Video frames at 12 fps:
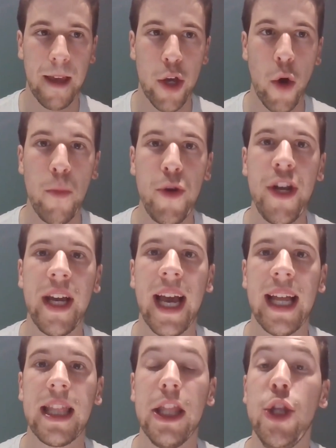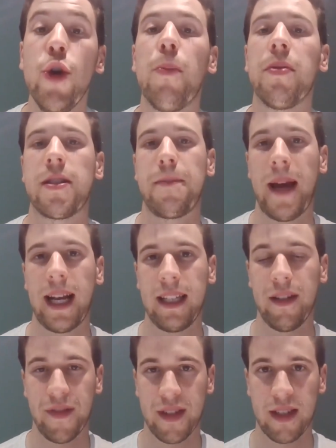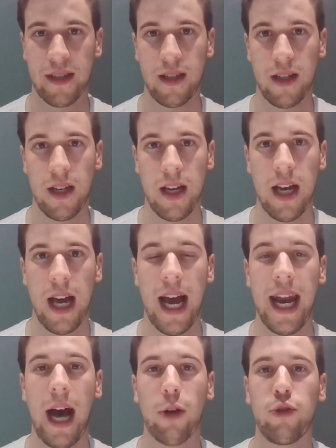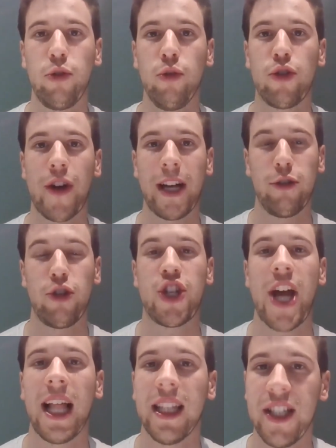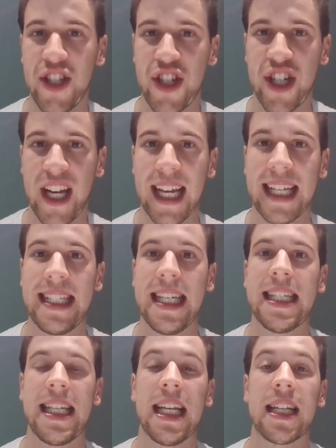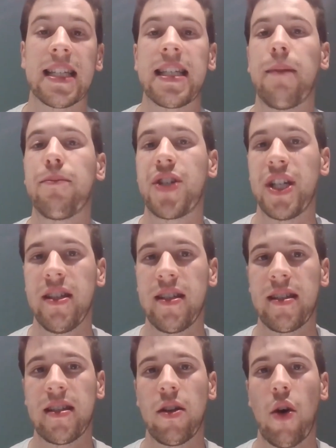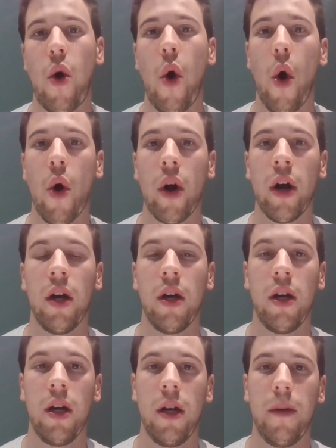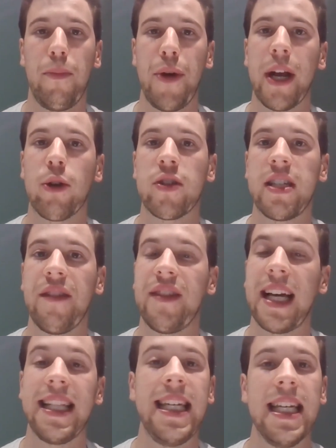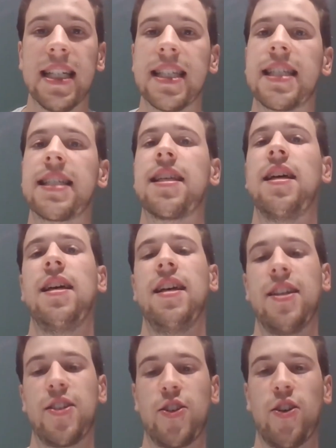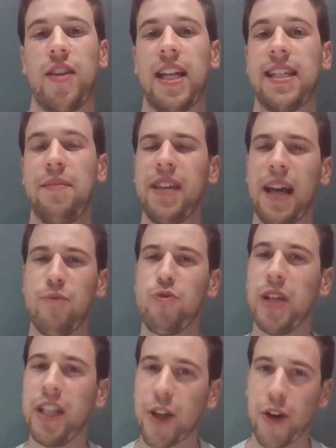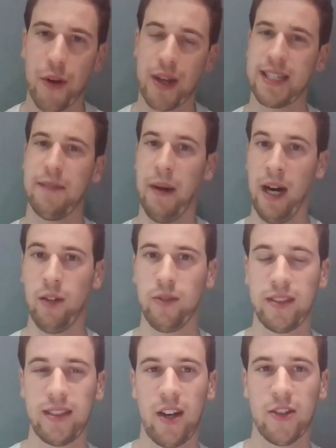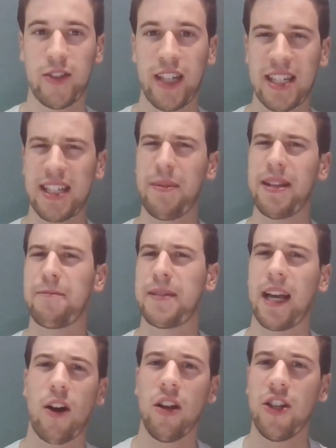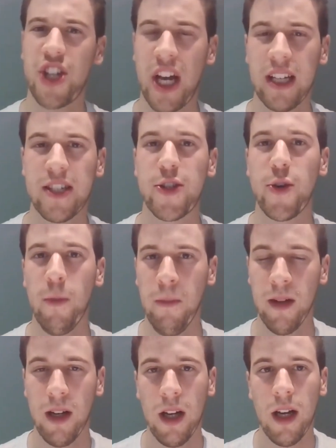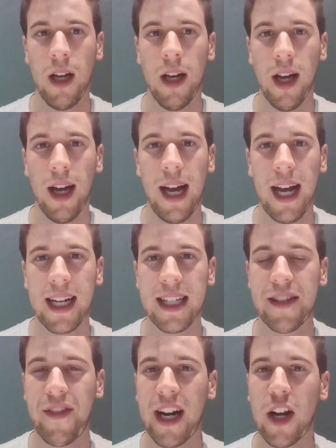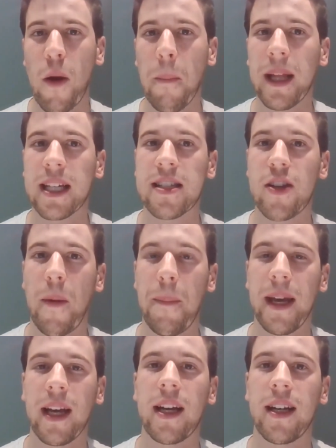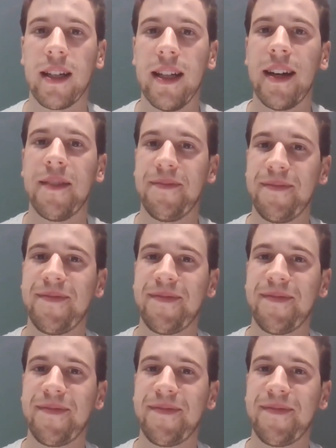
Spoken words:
communicate new perspectives and how to try to challenge existing assumptions or preconceived ideas. So that's something I'm really curious about. Also touches a bit of psychology, I assume, and it's a very complex topic. Yeah.